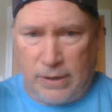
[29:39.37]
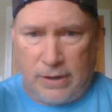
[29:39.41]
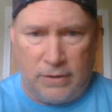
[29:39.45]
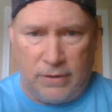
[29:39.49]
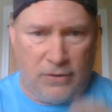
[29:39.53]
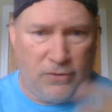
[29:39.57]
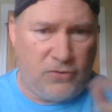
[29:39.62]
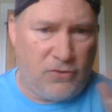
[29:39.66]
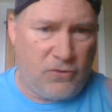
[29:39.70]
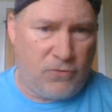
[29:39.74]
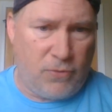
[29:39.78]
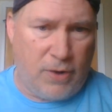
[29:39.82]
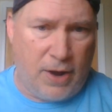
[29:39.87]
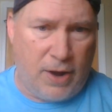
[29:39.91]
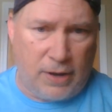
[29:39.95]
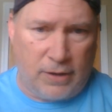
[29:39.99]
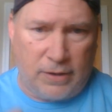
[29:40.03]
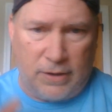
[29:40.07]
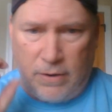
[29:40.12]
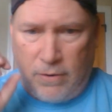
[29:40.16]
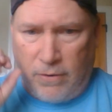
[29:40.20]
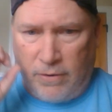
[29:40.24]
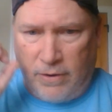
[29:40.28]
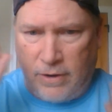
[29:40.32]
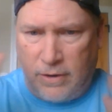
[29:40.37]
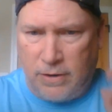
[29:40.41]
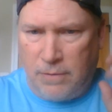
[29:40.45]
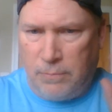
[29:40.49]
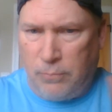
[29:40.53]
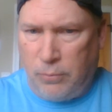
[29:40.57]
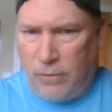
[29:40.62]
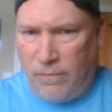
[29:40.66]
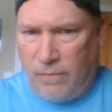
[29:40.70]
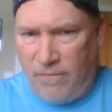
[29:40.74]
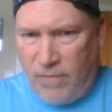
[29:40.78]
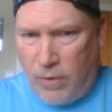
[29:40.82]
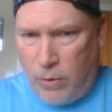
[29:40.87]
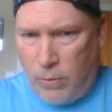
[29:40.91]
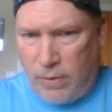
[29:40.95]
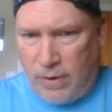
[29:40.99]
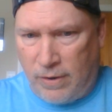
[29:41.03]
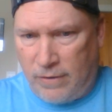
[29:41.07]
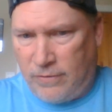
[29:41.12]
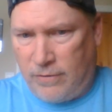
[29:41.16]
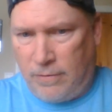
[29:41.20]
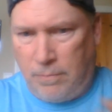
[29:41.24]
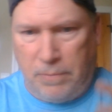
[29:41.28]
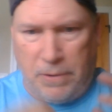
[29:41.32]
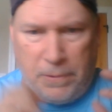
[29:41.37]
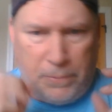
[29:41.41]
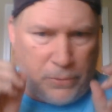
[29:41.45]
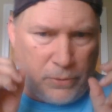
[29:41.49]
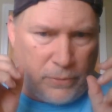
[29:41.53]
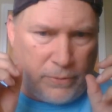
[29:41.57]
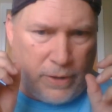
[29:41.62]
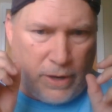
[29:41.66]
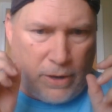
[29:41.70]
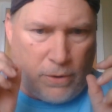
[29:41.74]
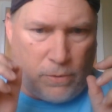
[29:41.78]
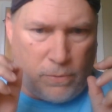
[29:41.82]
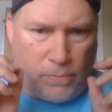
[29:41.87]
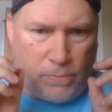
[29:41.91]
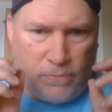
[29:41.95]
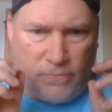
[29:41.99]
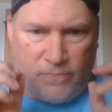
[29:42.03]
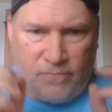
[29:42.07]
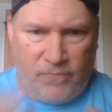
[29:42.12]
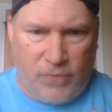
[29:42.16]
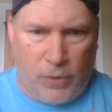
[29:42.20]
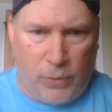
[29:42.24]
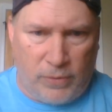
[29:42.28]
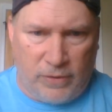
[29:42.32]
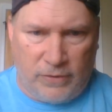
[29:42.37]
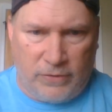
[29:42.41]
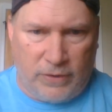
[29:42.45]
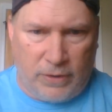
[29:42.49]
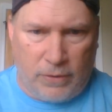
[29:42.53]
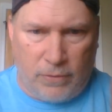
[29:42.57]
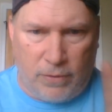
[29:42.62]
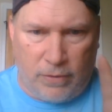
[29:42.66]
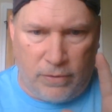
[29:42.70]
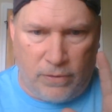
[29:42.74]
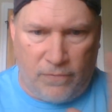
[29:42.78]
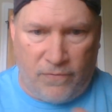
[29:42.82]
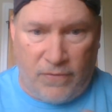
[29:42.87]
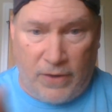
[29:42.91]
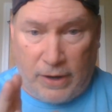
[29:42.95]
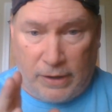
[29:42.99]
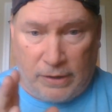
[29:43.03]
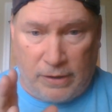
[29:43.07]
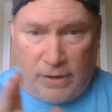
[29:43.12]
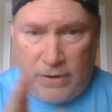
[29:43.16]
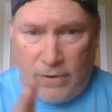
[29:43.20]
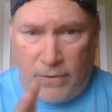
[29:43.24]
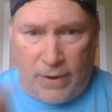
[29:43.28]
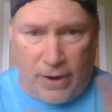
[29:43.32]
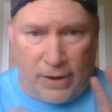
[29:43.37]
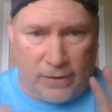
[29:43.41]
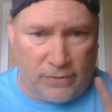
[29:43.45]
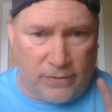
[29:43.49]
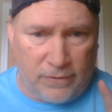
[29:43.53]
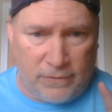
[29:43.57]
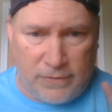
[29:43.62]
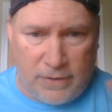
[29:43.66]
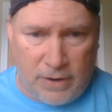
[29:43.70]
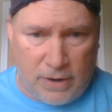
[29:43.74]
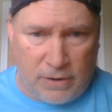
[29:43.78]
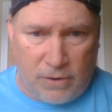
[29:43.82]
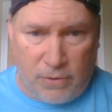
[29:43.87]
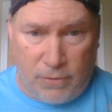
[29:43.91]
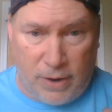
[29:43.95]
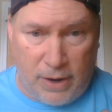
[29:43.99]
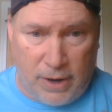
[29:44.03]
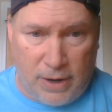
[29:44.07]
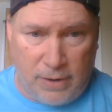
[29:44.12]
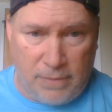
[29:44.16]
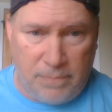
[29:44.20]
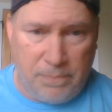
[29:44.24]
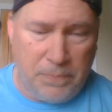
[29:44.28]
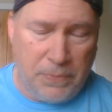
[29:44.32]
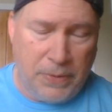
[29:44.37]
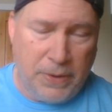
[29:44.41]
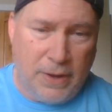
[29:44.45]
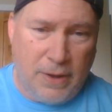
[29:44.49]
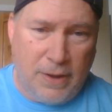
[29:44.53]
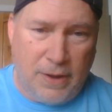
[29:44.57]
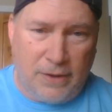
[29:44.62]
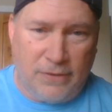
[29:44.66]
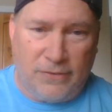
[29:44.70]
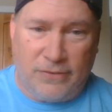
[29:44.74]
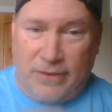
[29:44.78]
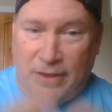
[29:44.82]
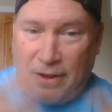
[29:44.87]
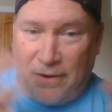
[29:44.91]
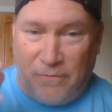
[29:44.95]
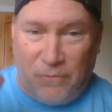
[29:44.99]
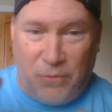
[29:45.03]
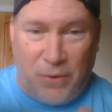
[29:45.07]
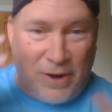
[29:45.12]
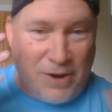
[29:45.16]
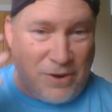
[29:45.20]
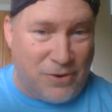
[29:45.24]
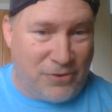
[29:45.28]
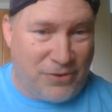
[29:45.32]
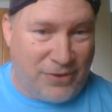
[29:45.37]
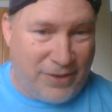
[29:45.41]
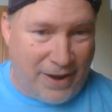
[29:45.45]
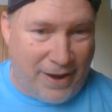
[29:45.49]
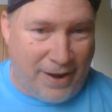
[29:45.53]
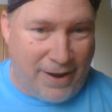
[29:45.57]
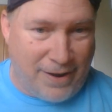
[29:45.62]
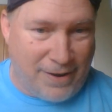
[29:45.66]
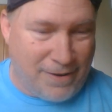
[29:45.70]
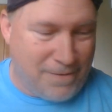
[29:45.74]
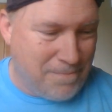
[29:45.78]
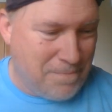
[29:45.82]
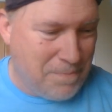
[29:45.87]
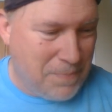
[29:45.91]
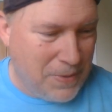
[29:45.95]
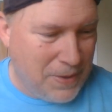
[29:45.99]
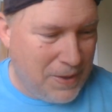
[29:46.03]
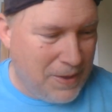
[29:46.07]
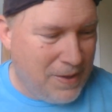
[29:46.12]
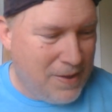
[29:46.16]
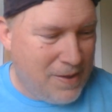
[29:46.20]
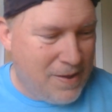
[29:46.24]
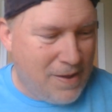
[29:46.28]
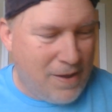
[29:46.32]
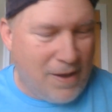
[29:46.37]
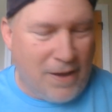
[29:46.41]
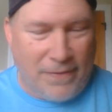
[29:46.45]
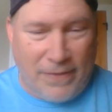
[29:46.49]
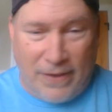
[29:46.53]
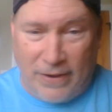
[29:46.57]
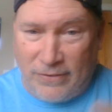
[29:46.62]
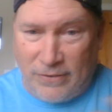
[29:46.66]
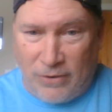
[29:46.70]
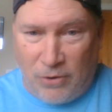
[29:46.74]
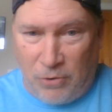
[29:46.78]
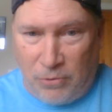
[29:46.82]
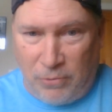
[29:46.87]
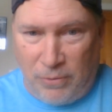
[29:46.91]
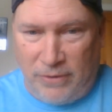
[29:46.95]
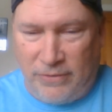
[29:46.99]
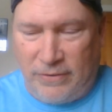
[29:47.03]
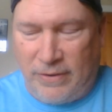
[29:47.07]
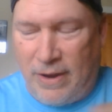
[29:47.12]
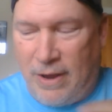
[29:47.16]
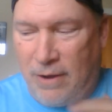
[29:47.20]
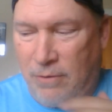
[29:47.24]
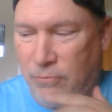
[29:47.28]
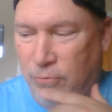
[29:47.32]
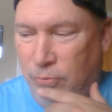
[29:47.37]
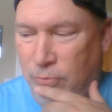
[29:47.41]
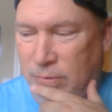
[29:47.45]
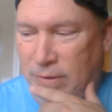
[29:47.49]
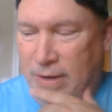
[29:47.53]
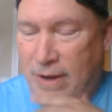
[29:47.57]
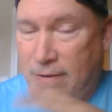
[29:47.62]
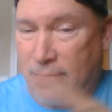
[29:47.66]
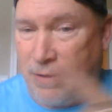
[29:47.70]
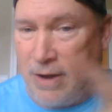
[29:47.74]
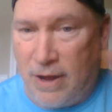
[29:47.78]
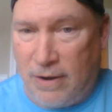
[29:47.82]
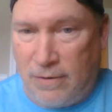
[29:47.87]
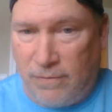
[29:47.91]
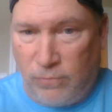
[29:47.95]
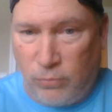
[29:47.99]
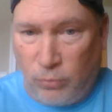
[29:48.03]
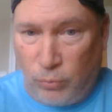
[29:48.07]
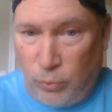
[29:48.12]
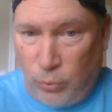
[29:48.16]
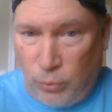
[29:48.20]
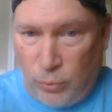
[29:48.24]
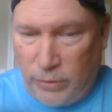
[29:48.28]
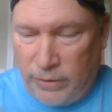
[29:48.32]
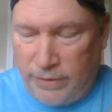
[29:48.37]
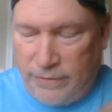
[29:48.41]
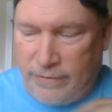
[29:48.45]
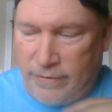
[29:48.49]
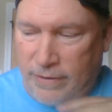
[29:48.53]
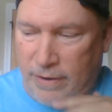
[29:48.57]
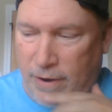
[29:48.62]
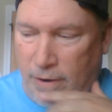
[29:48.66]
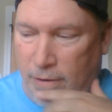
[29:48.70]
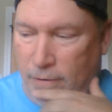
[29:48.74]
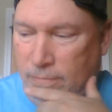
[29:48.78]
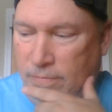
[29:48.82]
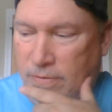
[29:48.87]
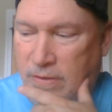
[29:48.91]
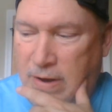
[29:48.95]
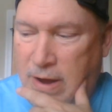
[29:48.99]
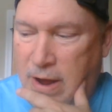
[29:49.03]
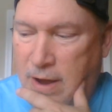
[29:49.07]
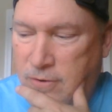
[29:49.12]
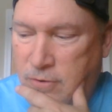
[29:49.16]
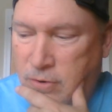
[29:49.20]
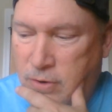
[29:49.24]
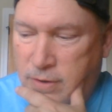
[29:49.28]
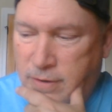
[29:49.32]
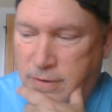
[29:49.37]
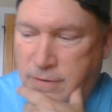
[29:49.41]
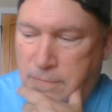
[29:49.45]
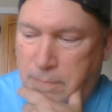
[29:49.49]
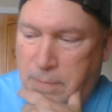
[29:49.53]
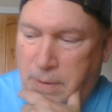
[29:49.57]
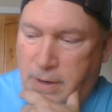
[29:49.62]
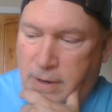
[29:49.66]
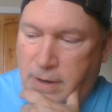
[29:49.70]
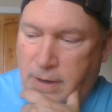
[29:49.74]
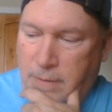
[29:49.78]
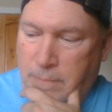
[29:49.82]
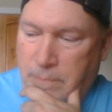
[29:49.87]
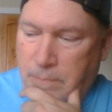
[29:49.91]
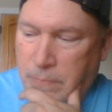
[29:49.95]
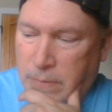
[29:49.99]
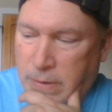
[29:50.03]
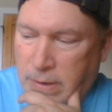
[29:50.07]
distract, and it can pull focus, and people are now focusing on the fact that your accent's not great instead of what you're saying. That's the whole reason that kind of rule is there, theatrically speaking.